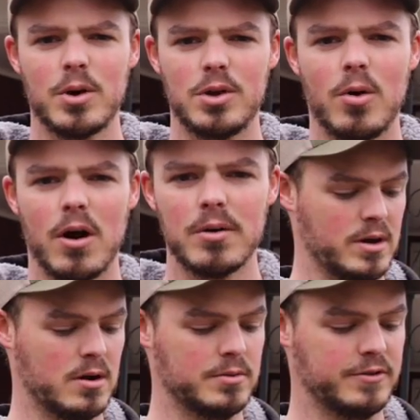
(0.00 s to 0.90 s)
where you are. We
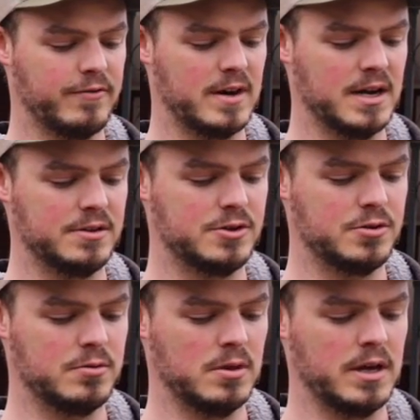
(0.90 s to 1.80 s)
can always fine
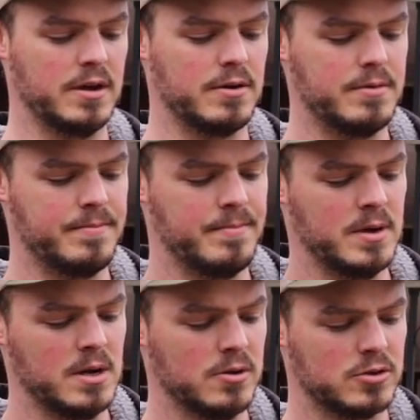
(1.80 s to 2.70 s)
tune later.
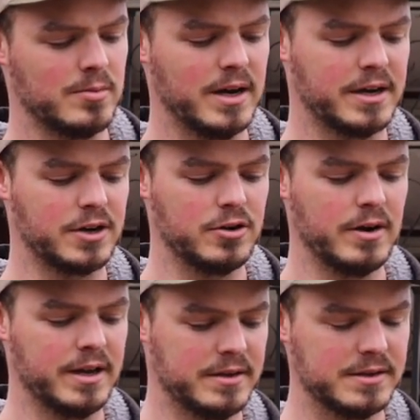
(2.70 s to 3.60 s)
So I'm not gonna
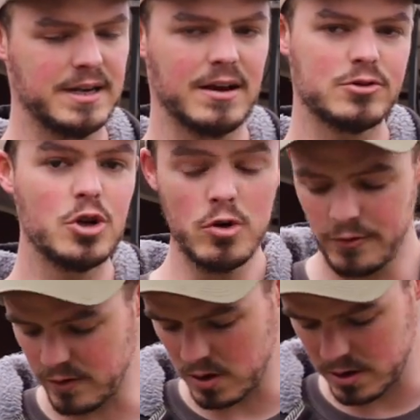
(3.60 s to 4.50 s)
crank these down too
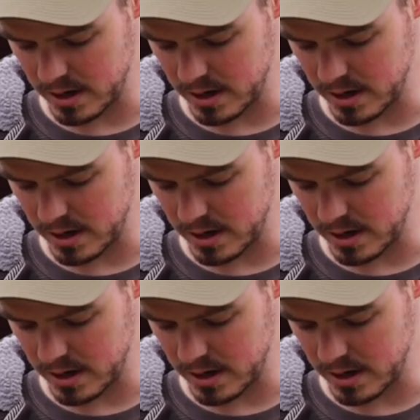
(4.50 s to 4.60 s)
far